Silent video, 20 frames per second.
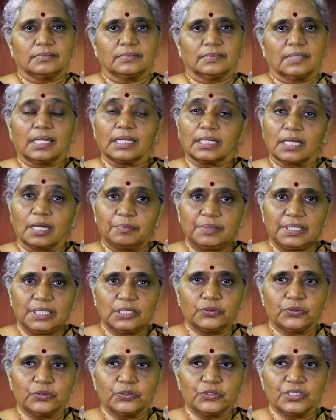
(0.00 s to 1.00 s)
Anakapili
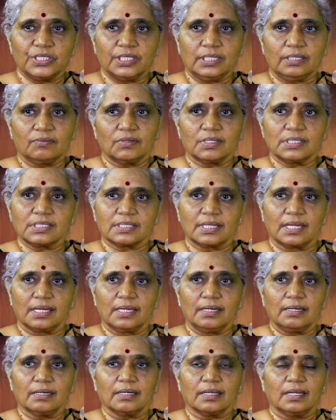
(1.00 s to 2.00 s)
Guruji was there,
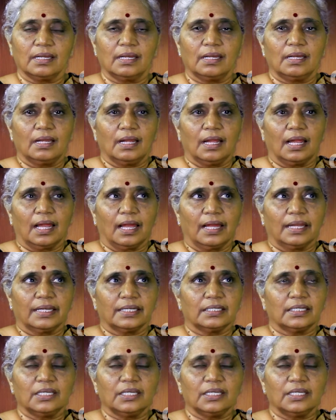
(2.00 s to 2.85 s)
and